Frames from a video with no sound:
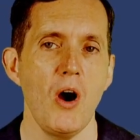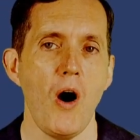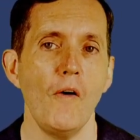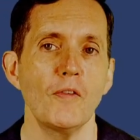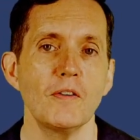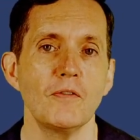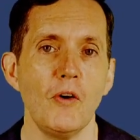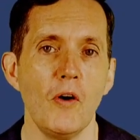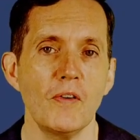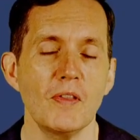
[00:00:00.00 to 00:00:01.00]
often
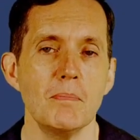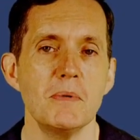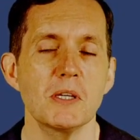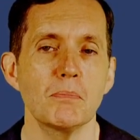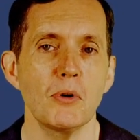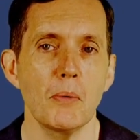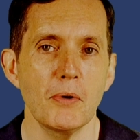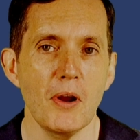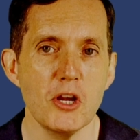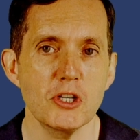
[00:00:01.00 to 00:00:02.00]
involving the
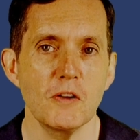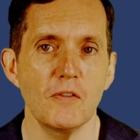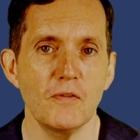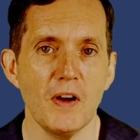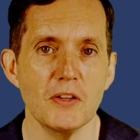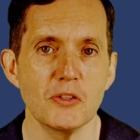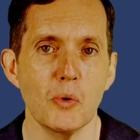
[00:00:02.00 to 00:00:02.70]
misappropriation of funds